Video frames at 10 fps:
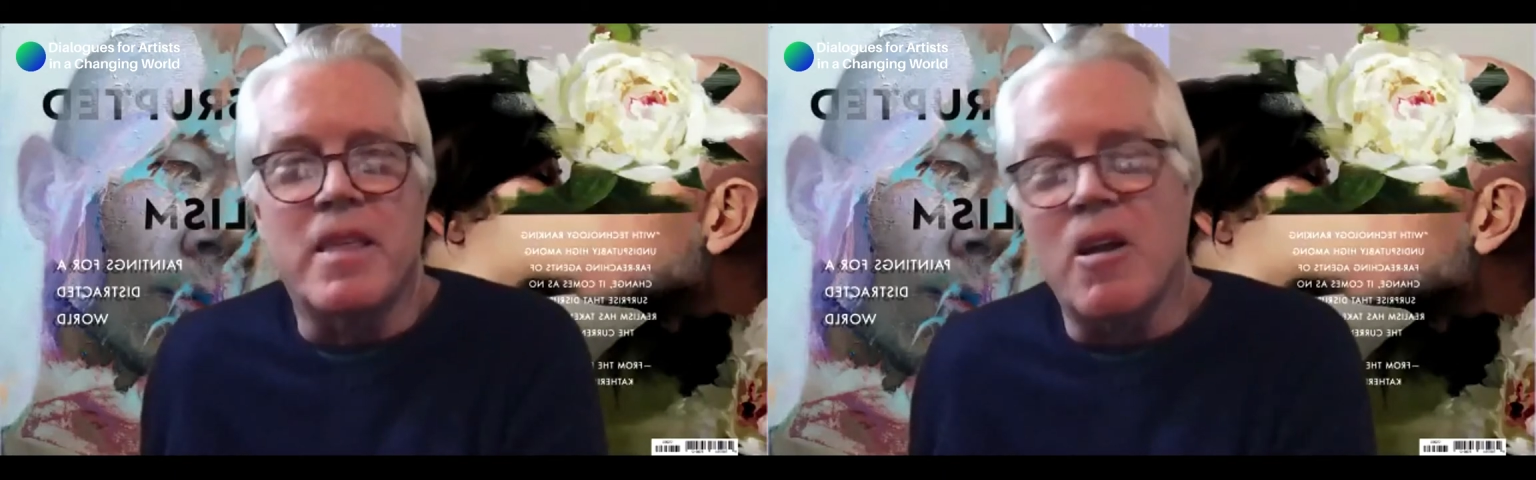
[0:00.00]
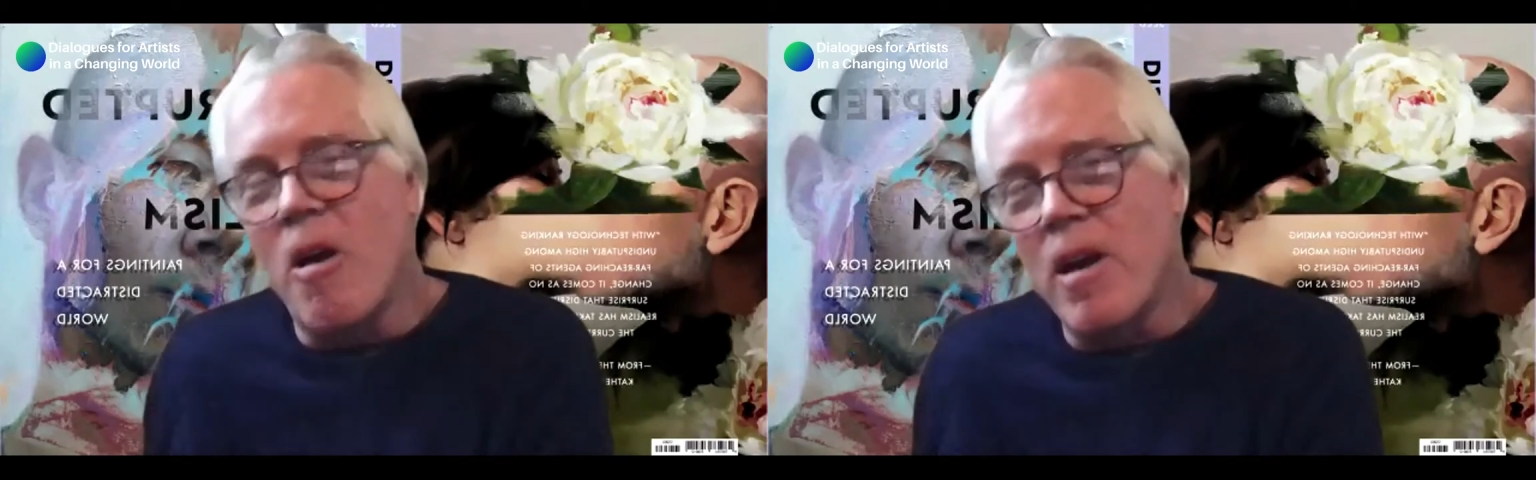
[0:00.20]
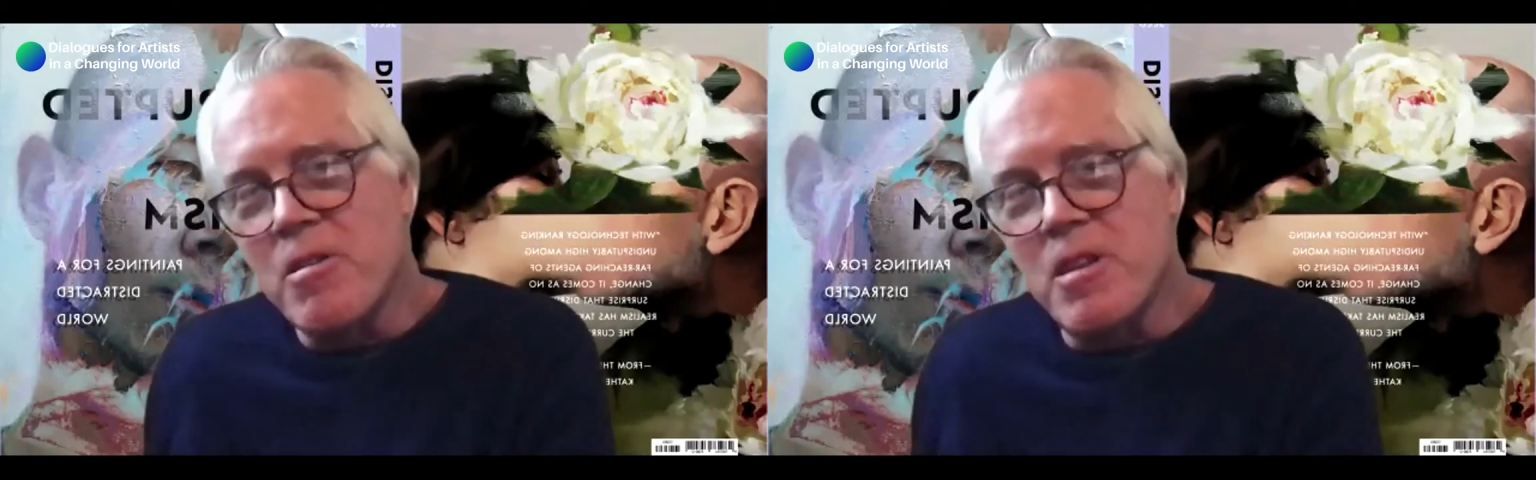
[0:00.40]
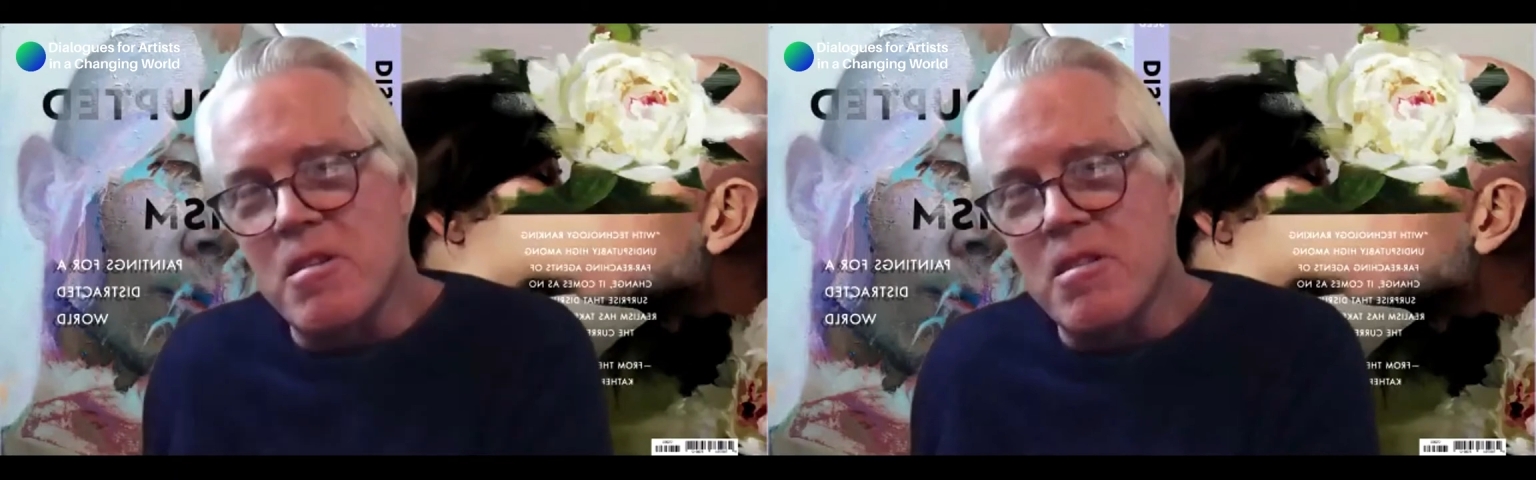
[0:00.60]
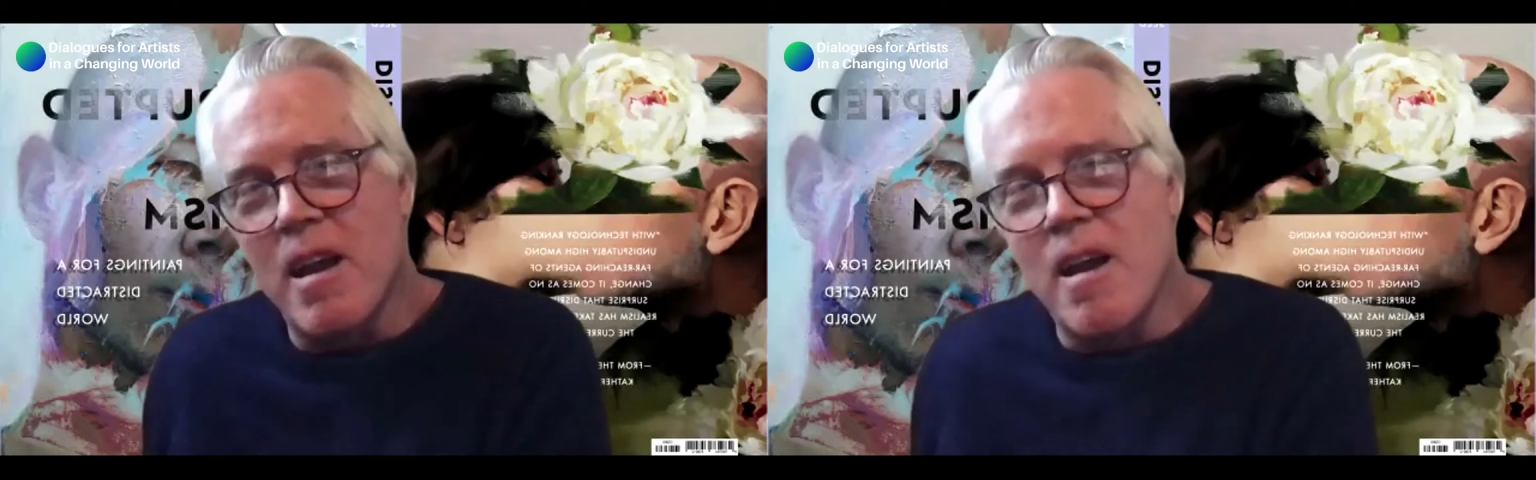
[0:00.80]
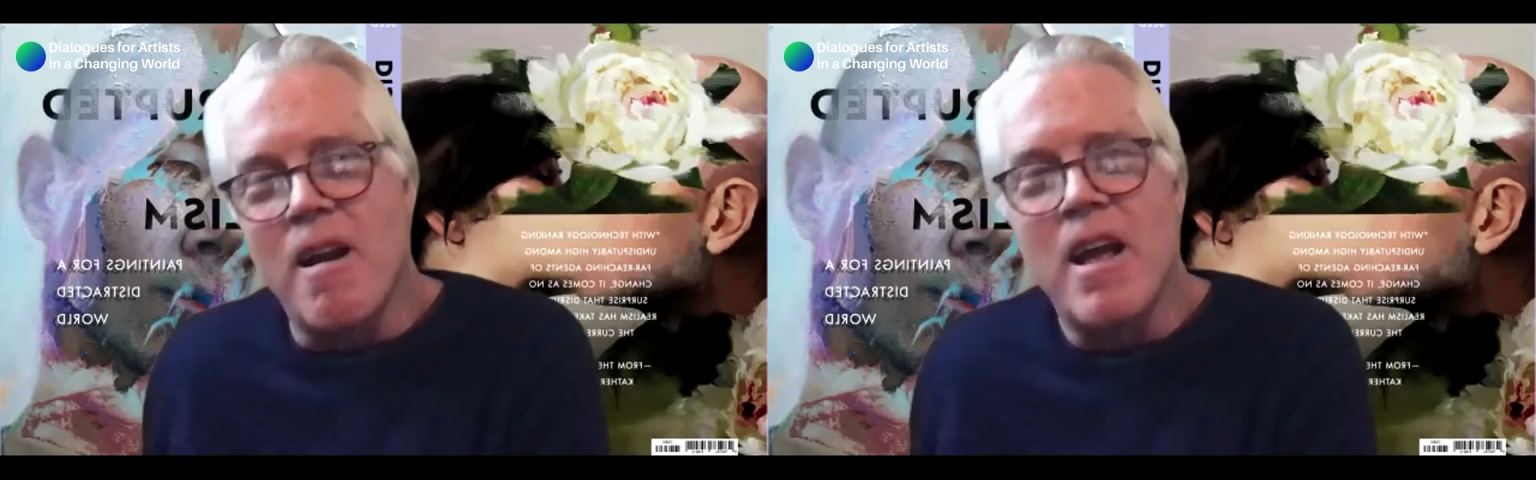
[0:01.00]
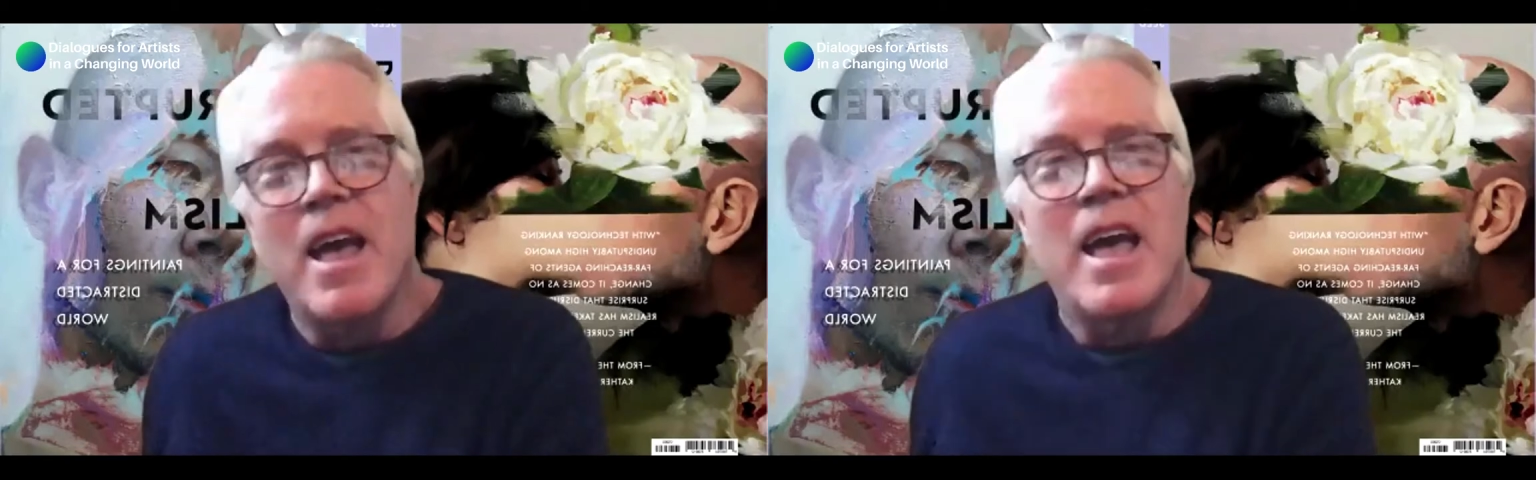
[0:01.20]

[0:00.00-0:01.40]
the artist is there